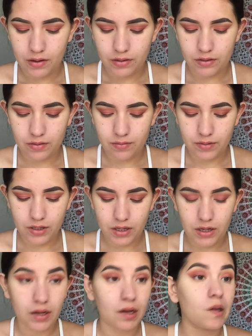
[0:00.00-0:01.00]
So I'm just
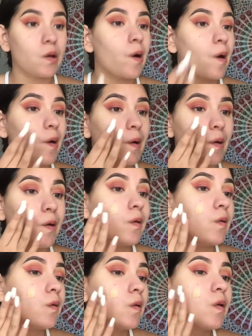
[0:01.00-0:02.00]
gonna get that
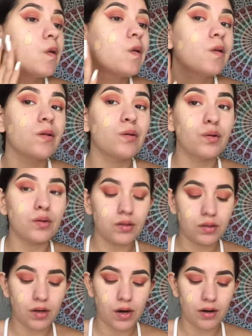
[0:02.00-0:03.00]
and
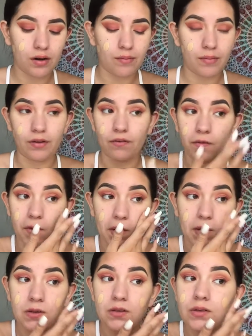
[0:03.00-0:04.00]
dot it on my
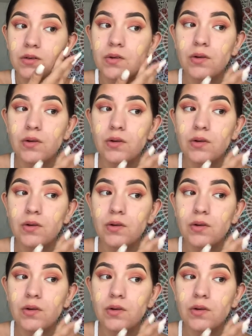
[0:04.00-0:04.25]
face.